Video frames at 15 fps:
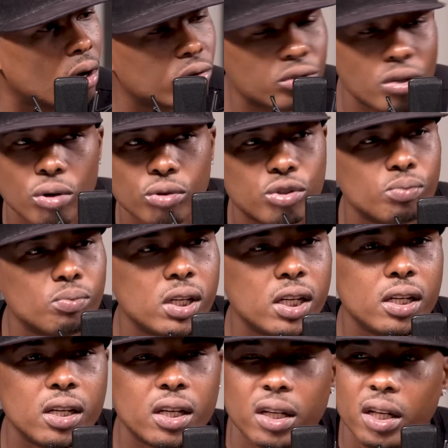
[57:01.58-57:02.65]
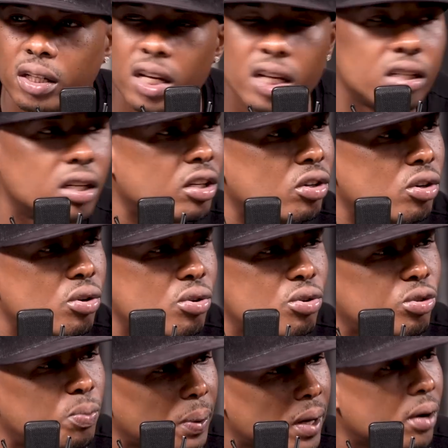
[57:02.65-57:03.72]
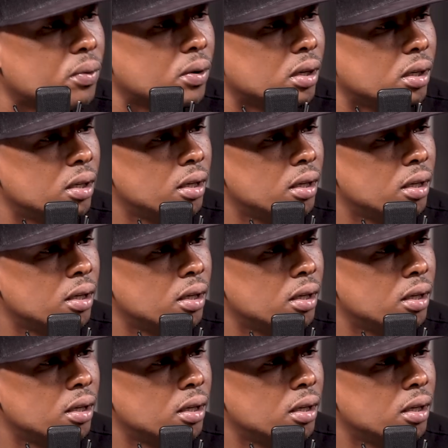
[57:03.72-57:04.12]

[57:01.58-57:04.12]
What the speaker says: on social media and in the news, period.